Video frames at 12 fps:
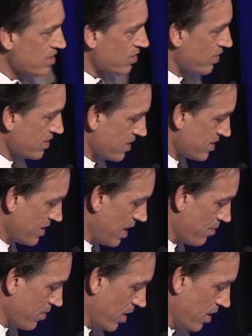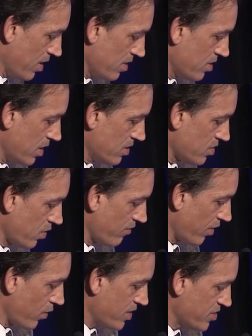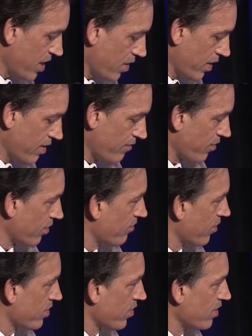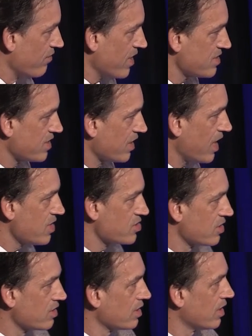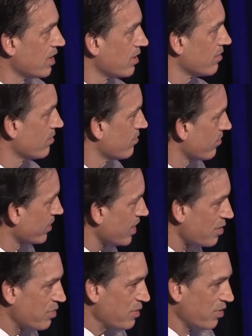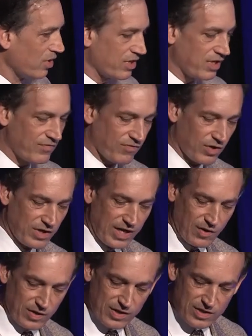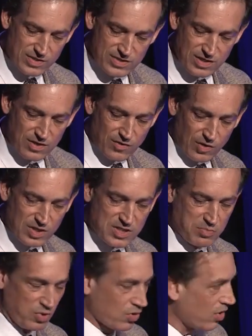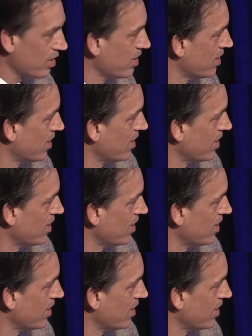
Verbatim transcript: So this is um, uh, sort of a rich area for further investigation uh, for young people looking for an area that's underexplored.